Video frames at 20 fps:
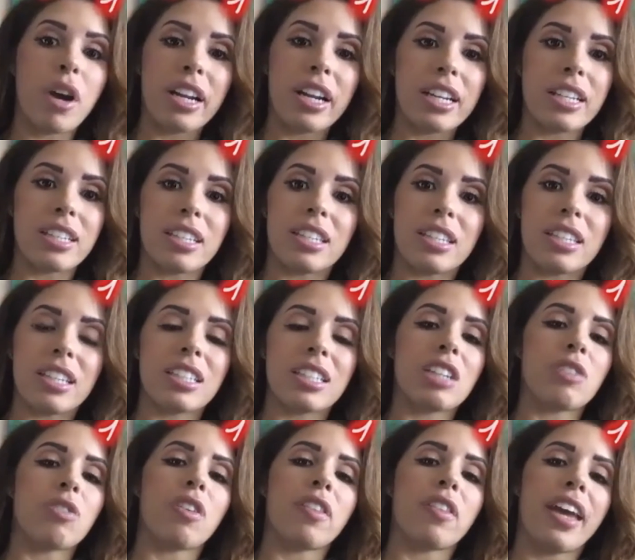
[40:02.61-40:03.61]
isn't
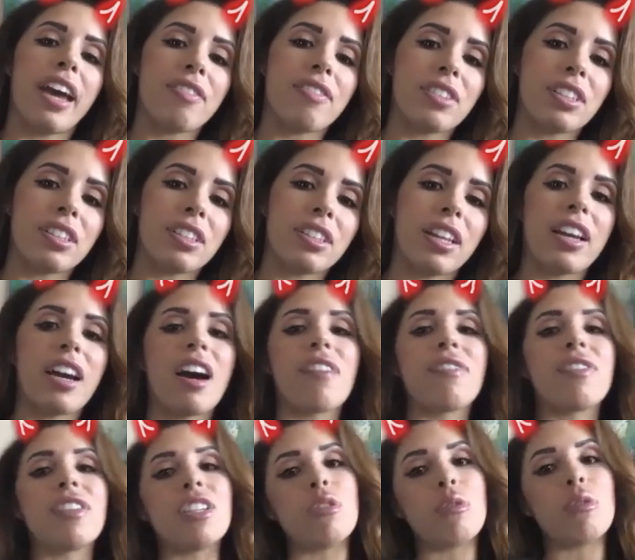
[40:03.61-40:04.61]
successful, they have to lay off, then
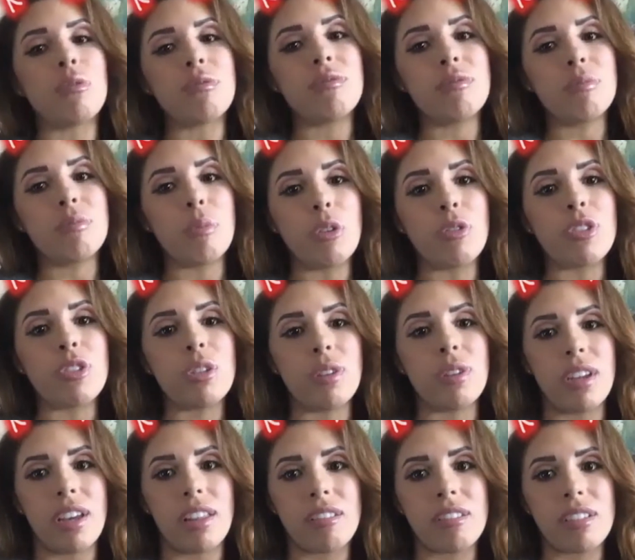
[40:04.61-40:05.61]
you move to
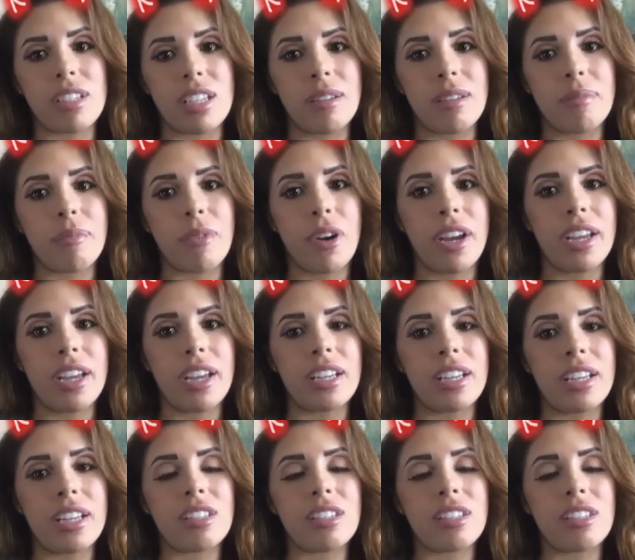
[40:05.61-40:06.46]
another team, right?